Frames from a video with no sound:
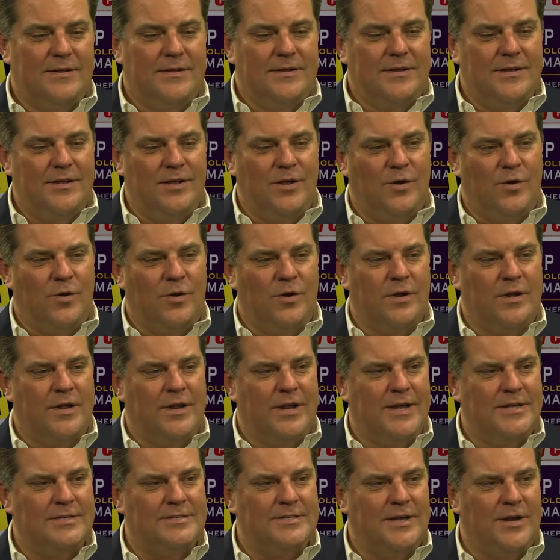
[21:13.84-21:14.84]
you know,
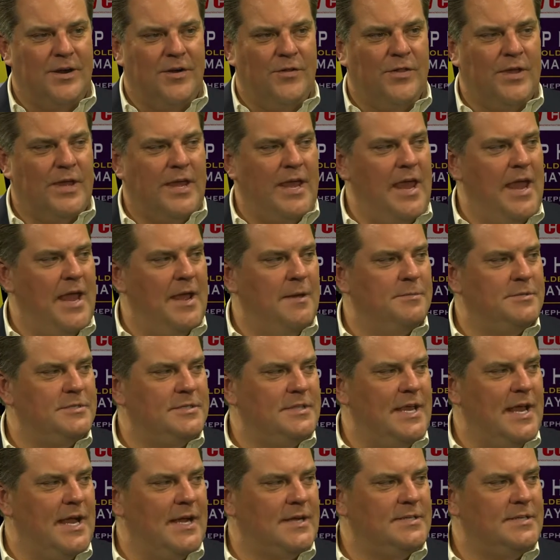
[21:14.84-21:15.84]
organizing all the games
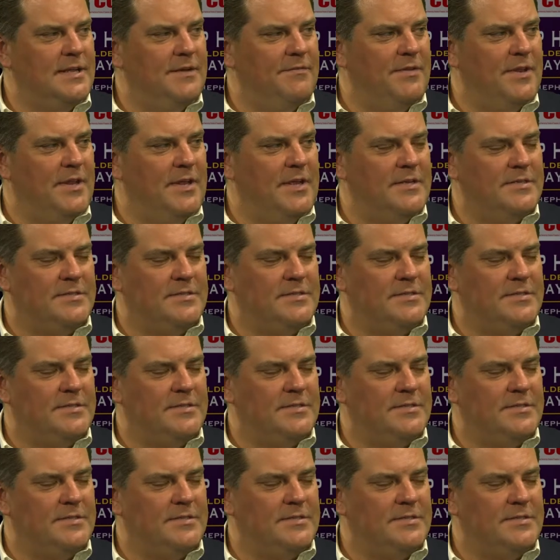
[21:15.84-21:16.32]
and the activities.